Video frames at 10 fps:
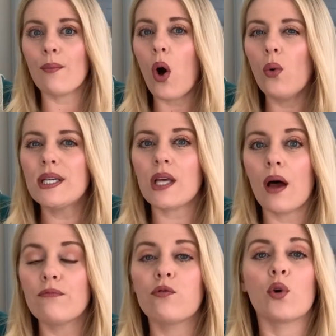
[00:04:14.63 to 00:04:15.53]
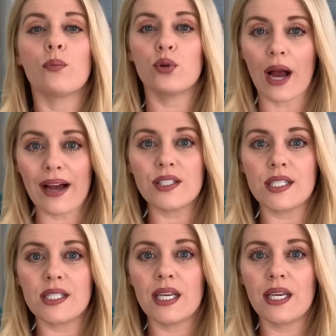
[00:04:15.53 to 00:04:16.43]
I'm always up for
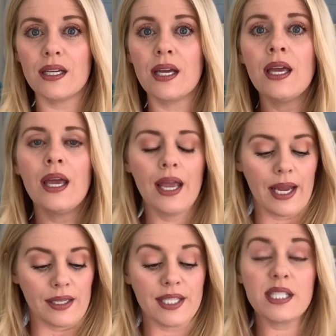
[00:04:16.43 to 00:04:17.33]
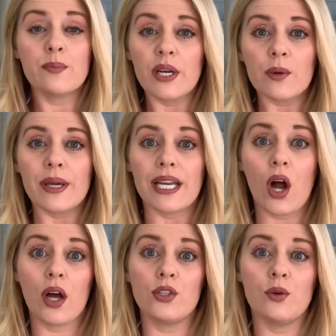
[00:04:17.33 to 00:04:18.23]
practicing and experimenting
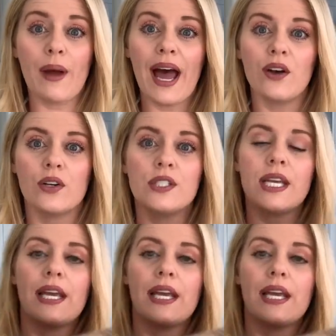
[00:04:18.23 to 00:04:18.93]
on new patterns.